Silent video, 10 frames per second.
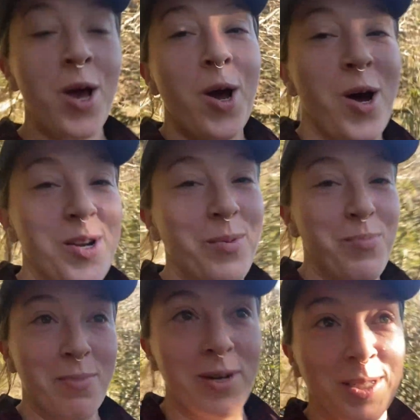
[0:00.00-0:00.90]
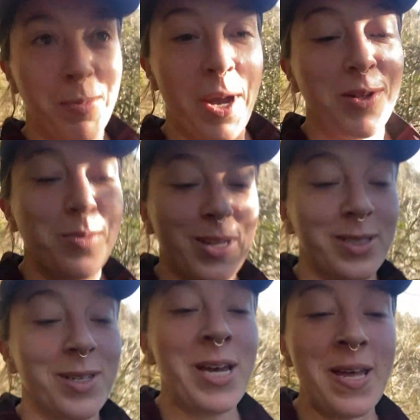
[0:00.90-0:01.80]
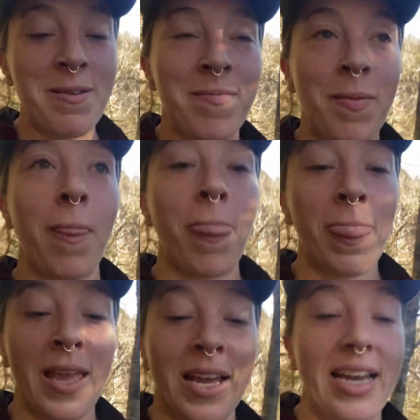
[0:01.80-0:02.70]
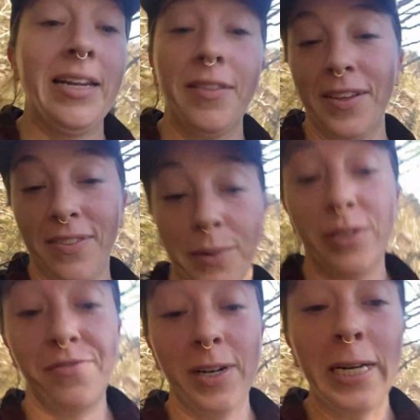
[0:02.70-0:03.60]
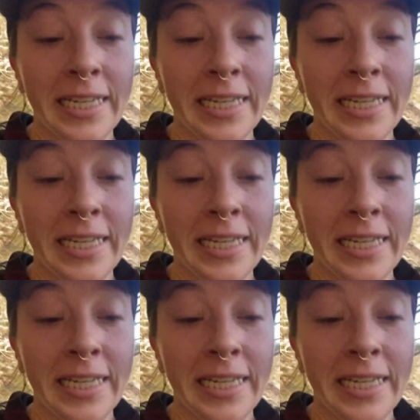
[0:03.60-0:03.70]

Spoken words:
on how big my smile was, and I thought that was funny.